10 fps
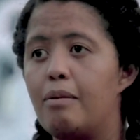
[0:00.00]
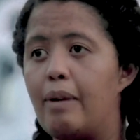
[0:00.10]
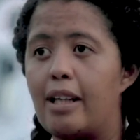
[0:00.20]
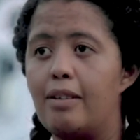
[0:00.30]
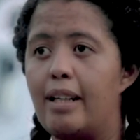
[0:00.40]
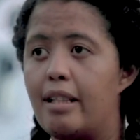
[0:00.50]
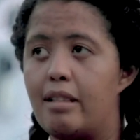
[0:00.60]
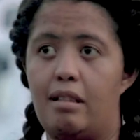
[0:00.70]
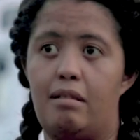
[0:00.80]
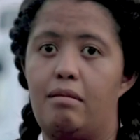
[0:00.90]

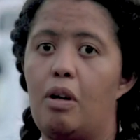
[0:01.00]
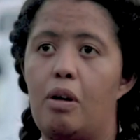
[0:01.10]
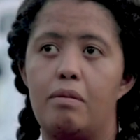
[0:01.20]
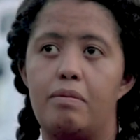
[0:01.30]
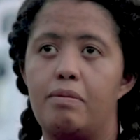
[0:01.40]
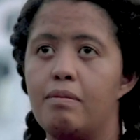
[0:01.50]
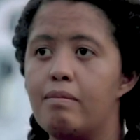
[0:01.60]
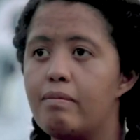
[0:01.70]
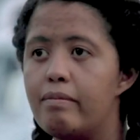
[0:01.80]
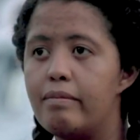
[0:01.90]
regulation of
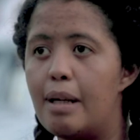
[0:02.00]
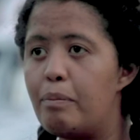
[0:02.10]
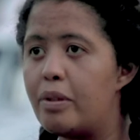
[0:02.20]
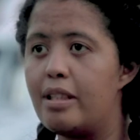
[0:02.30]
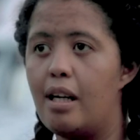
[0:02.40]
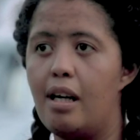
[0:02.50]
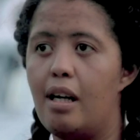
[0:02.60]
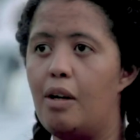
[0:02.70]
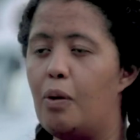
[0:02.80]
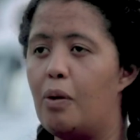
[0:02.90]

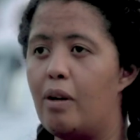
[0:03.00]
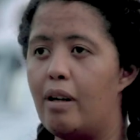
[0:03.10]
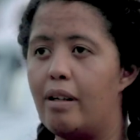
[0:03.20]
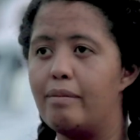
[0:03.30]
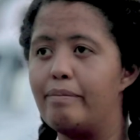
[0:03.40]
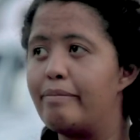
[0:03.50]
temperature or,